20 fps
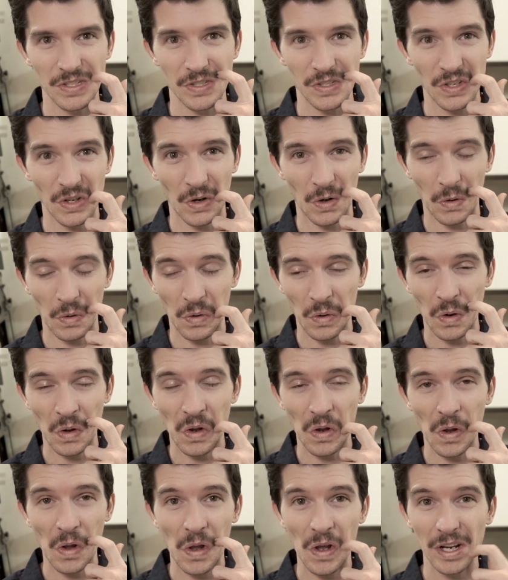So
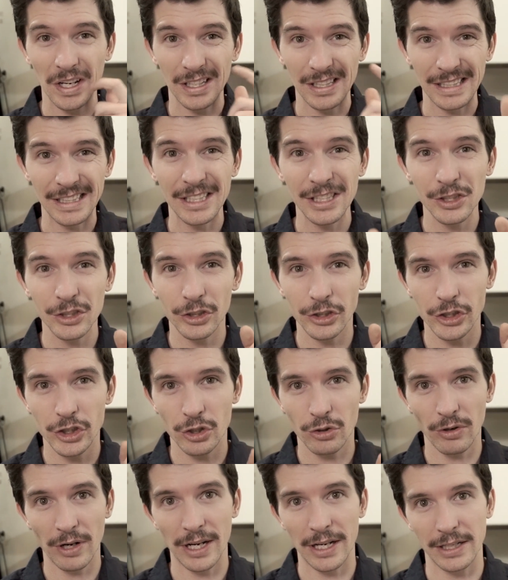clean your
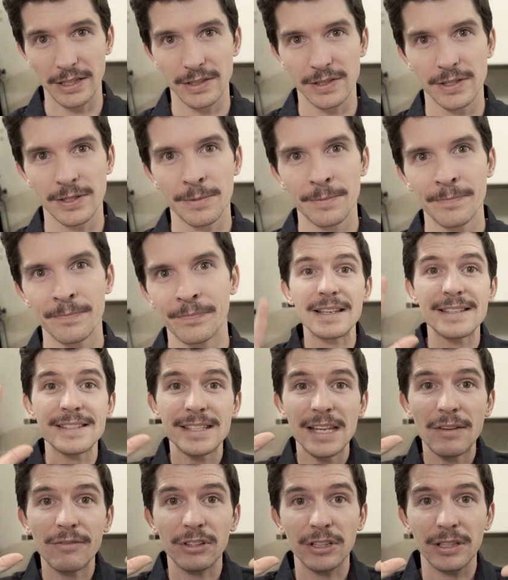trays.
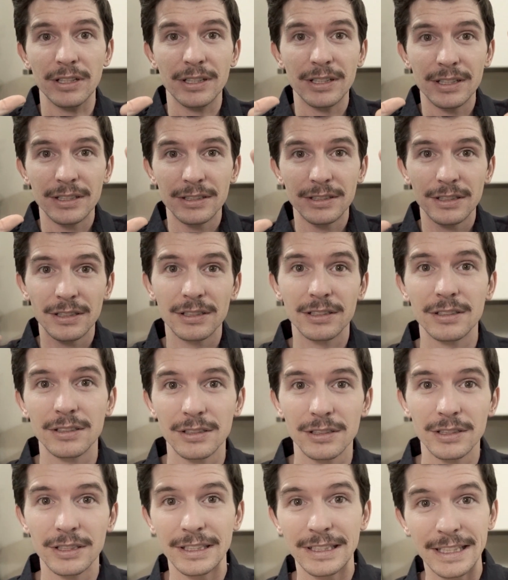Seven,
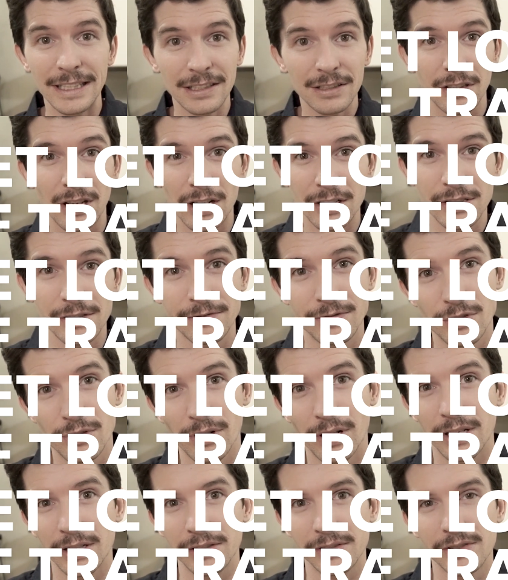get lots of
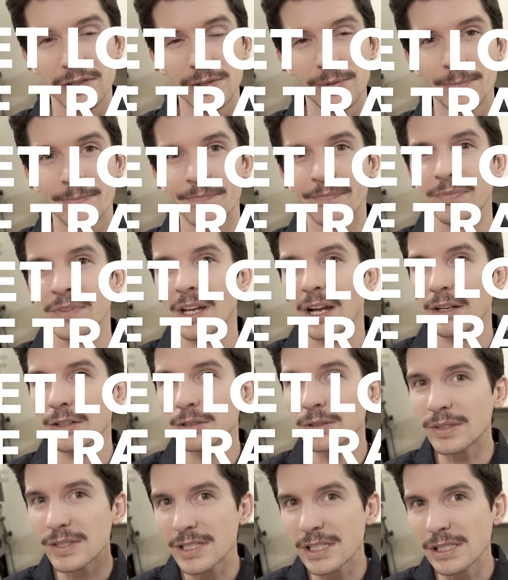trays. I
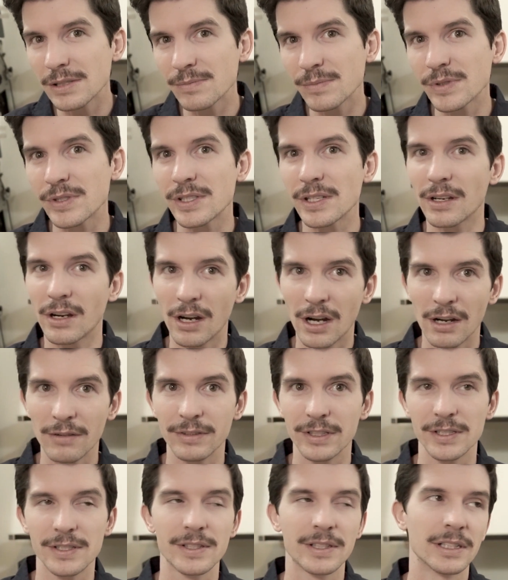know it seems
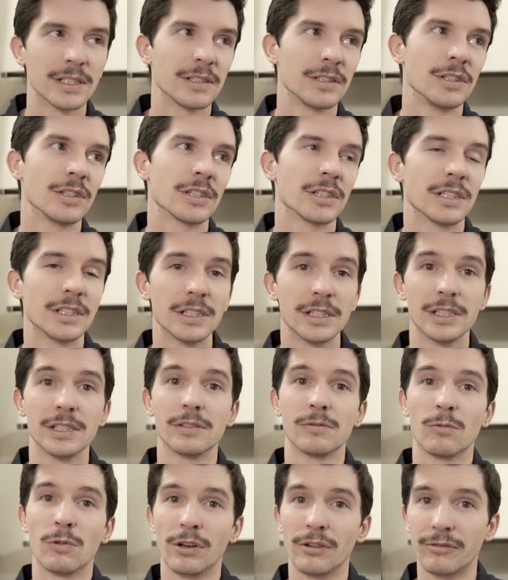obvious that you're gonna
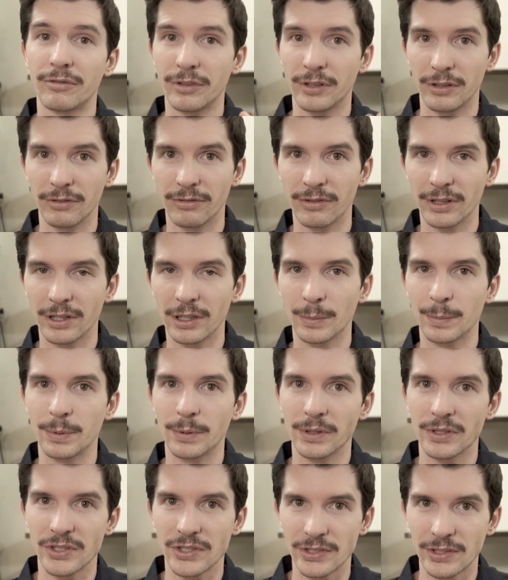need one for
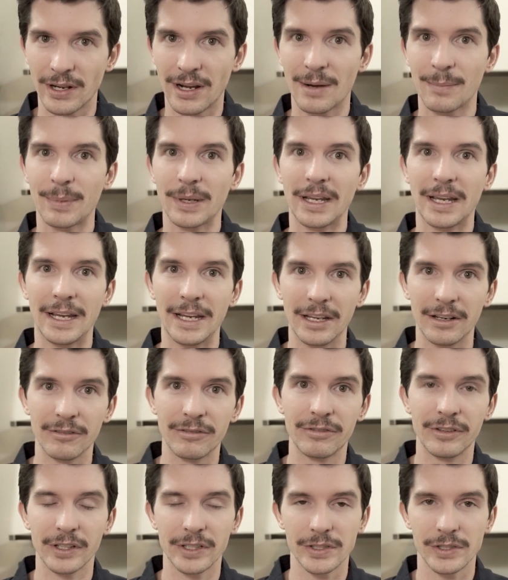developer, stop, and
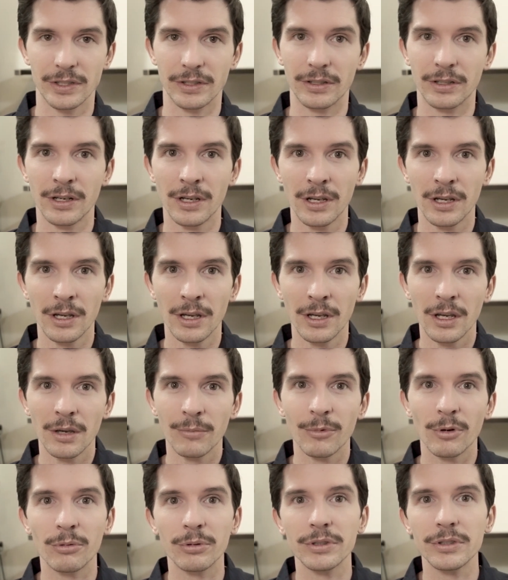fixer,
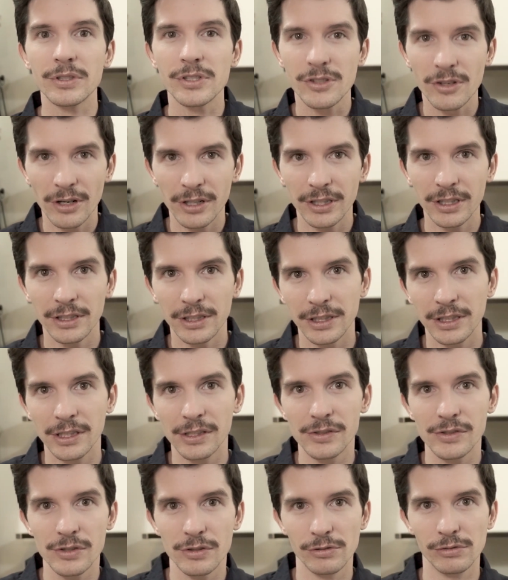but when you start getting
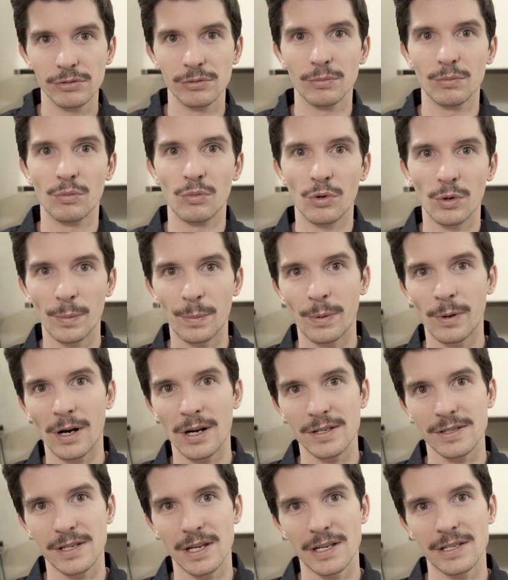into more
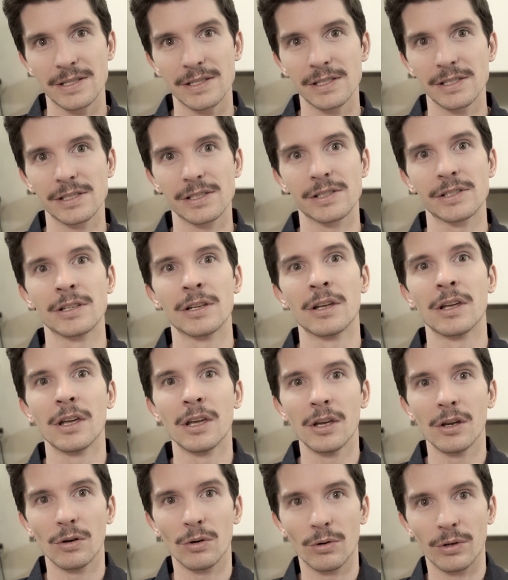processes
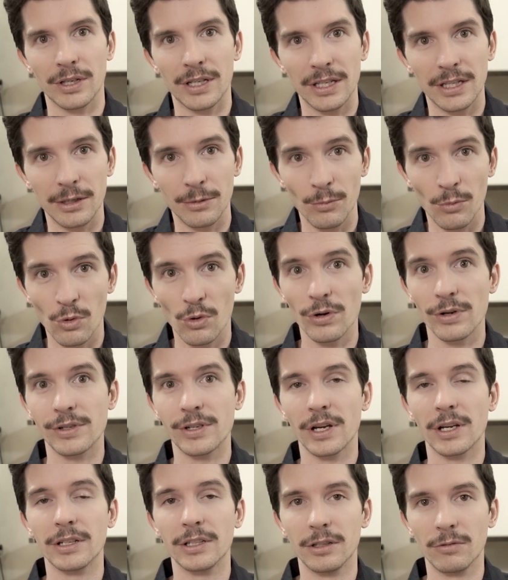or getting more
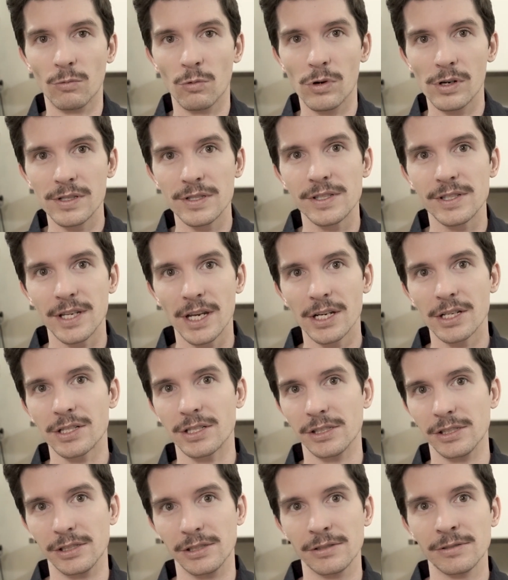done in one
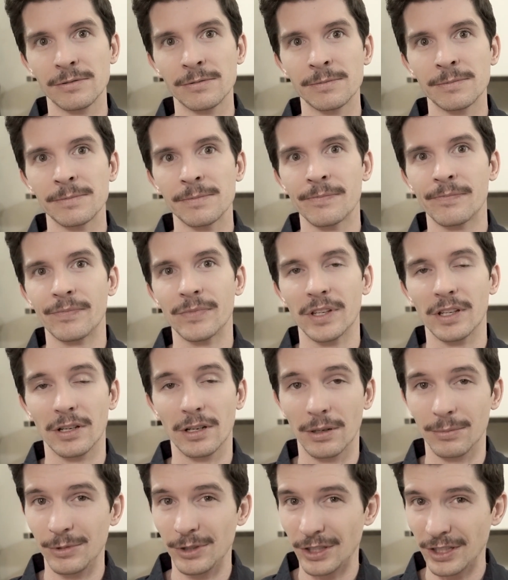session,
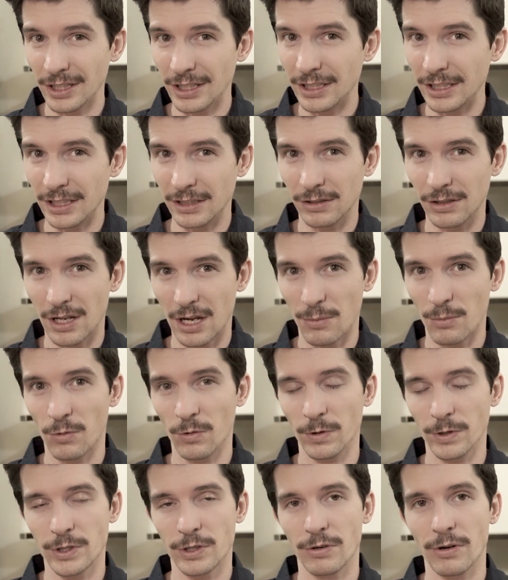um, you're gonna need a lot
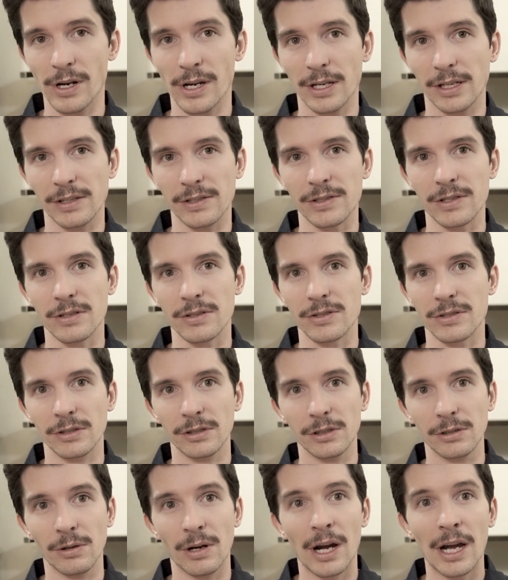more trays.
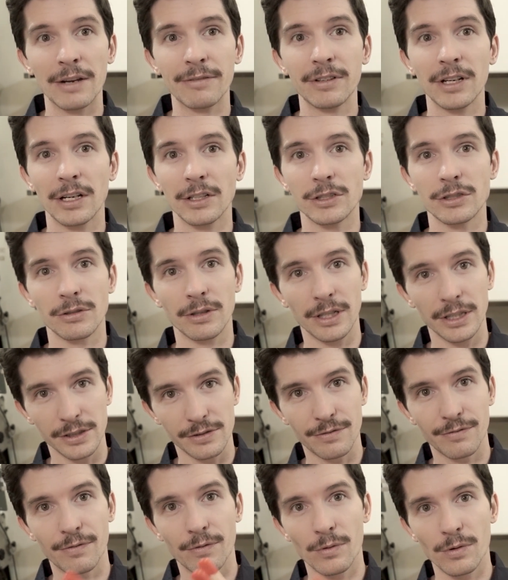So I've got
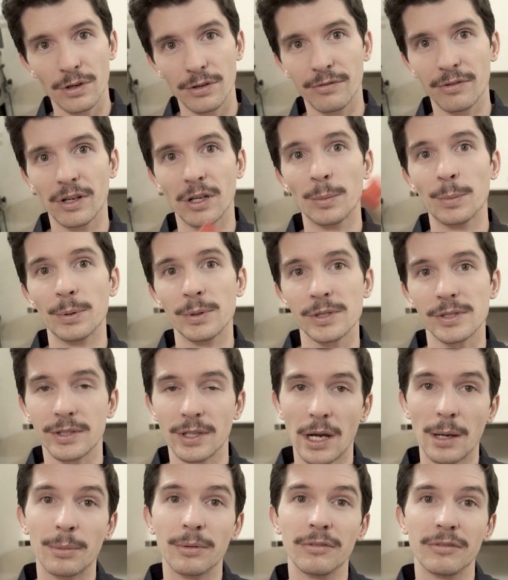trays for developer
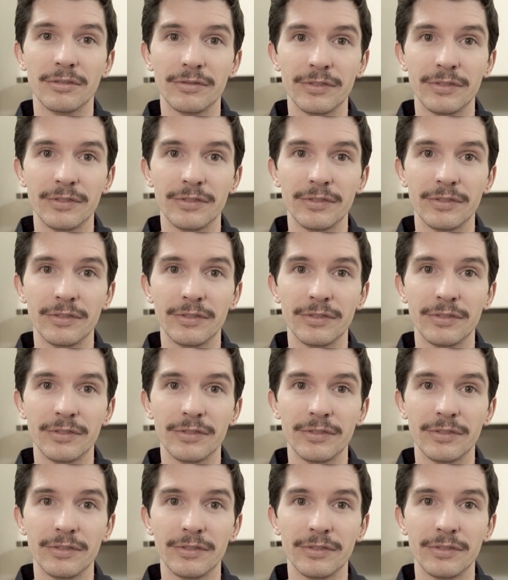stop and